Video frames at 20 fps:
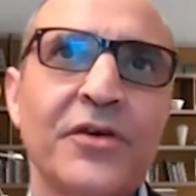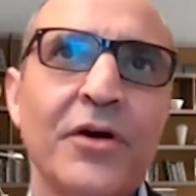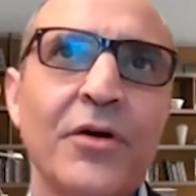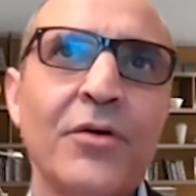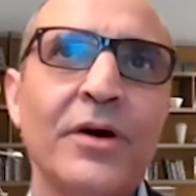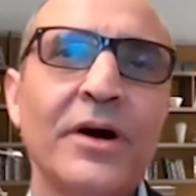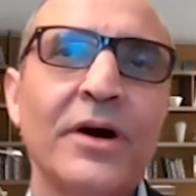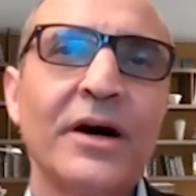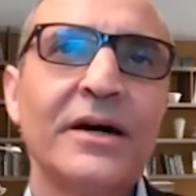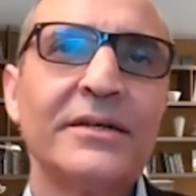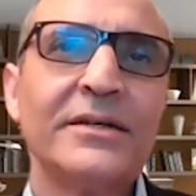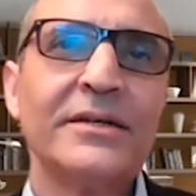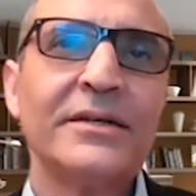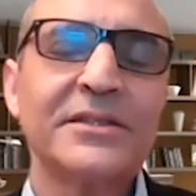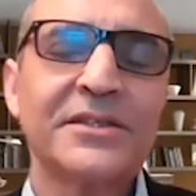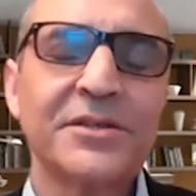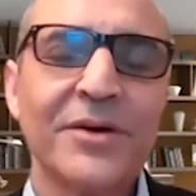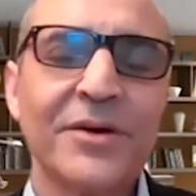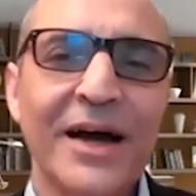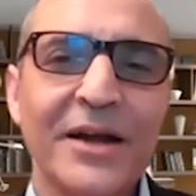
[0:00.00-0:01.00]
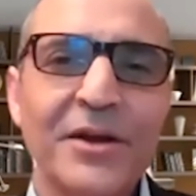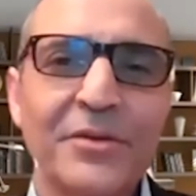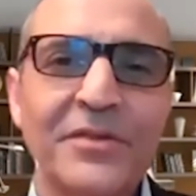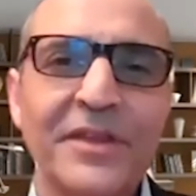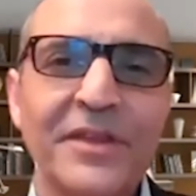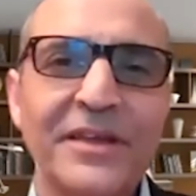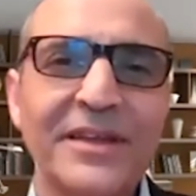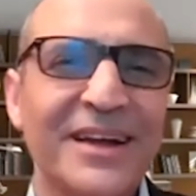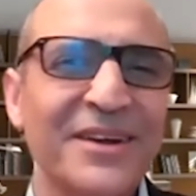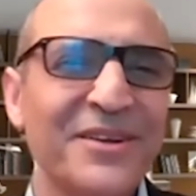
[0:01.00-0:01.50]
So I
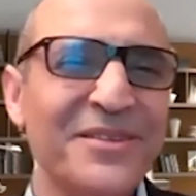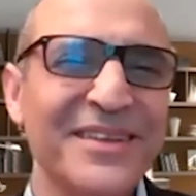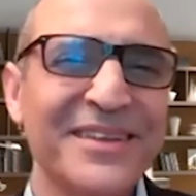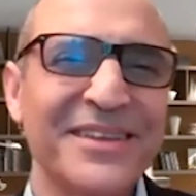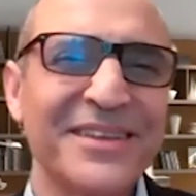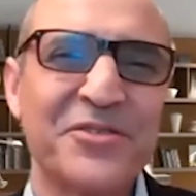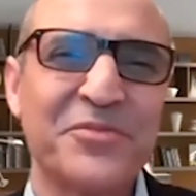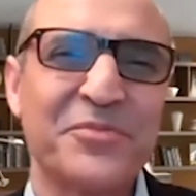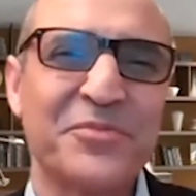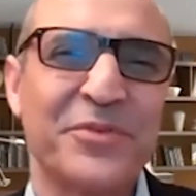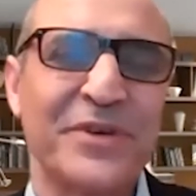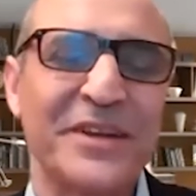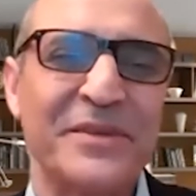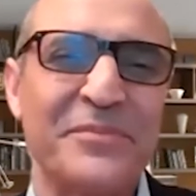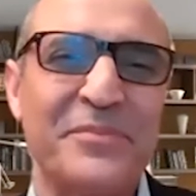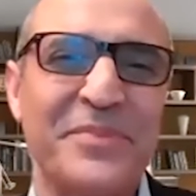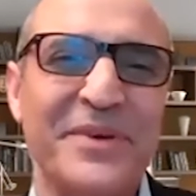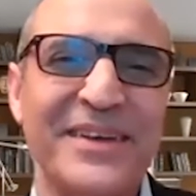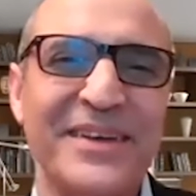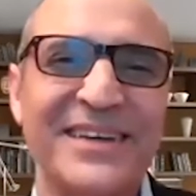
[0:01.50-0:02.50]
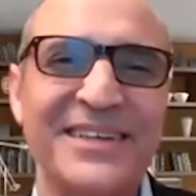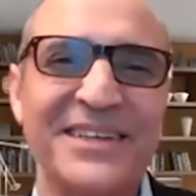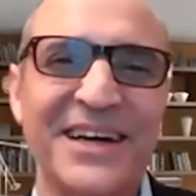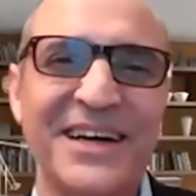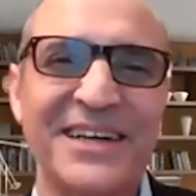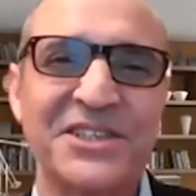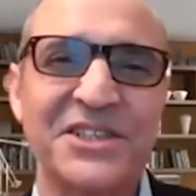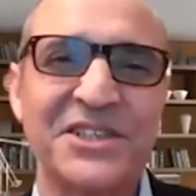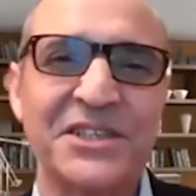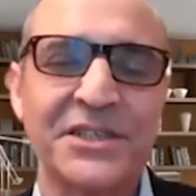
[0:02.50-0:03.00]
don't think there's really
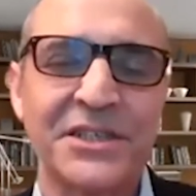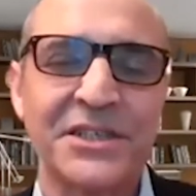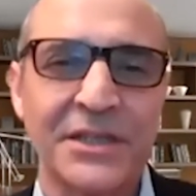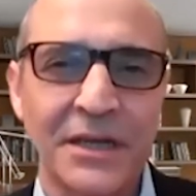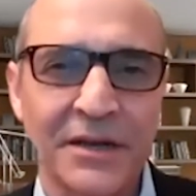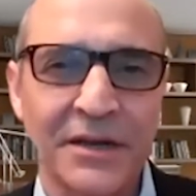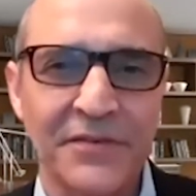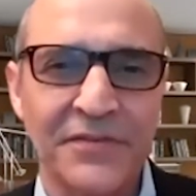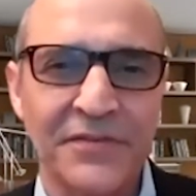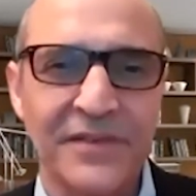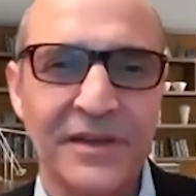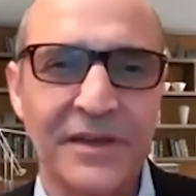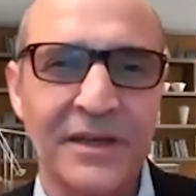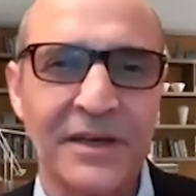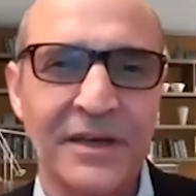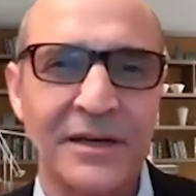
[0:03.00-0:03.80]
been a shift